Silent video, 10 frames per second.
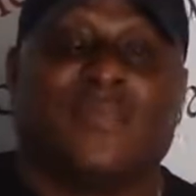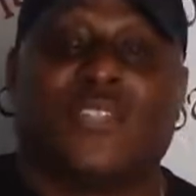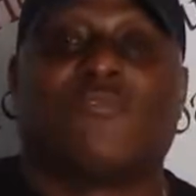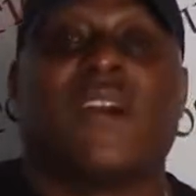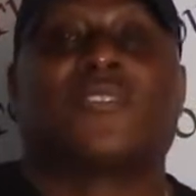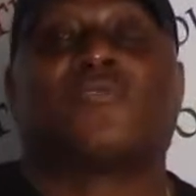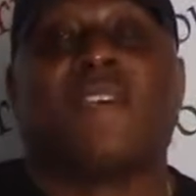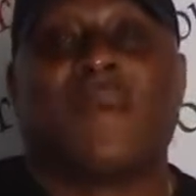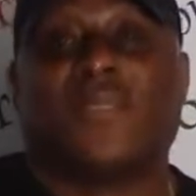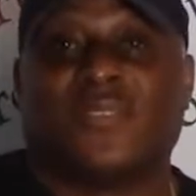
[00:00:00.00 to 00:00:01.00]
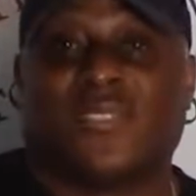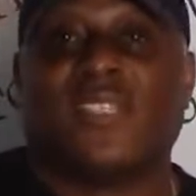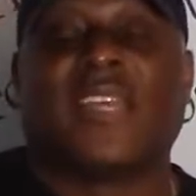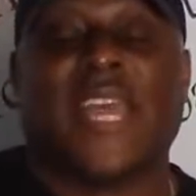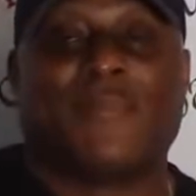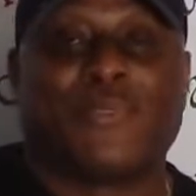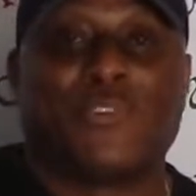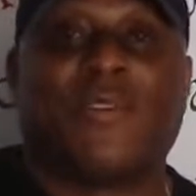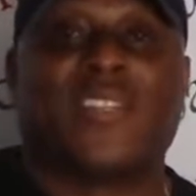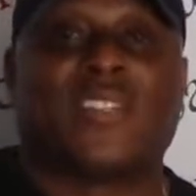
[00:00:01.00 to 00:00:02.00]
the Toronto Raptors. That they came
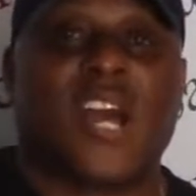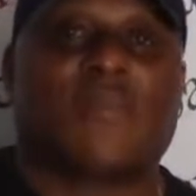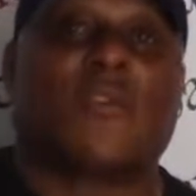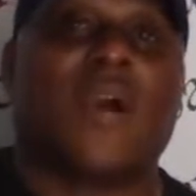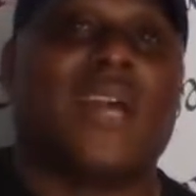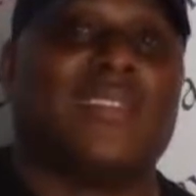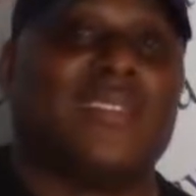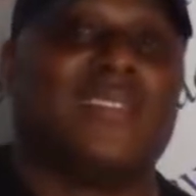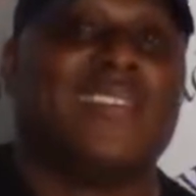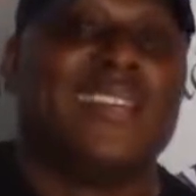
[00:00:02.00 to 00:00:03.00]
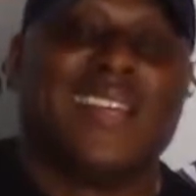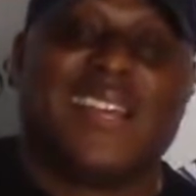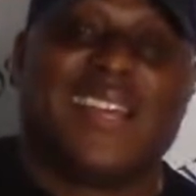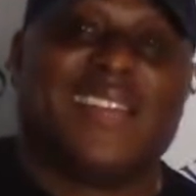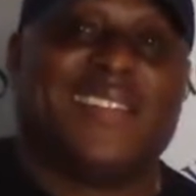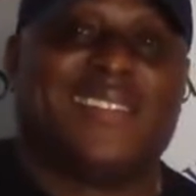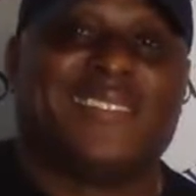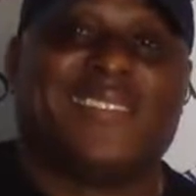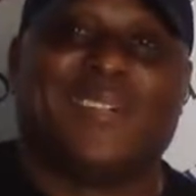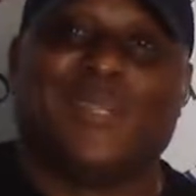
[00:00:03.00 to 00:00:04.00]
through. Great job, Kawhi Leonard
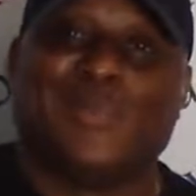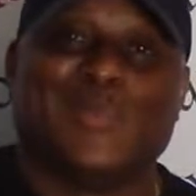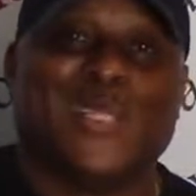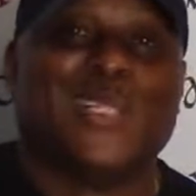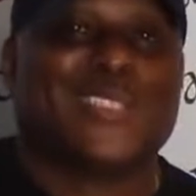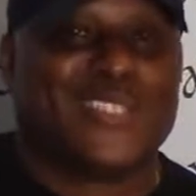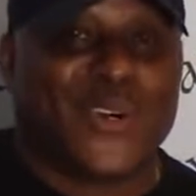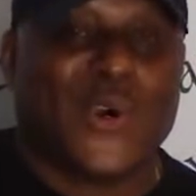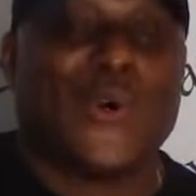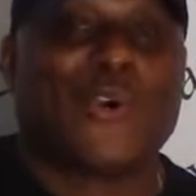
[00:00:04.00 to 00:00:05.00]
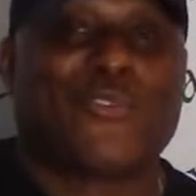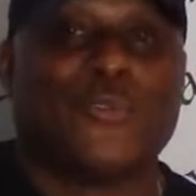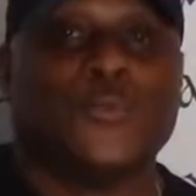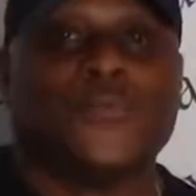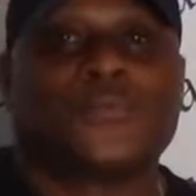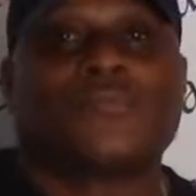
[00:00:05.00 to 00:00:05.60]
and um, the whole crew.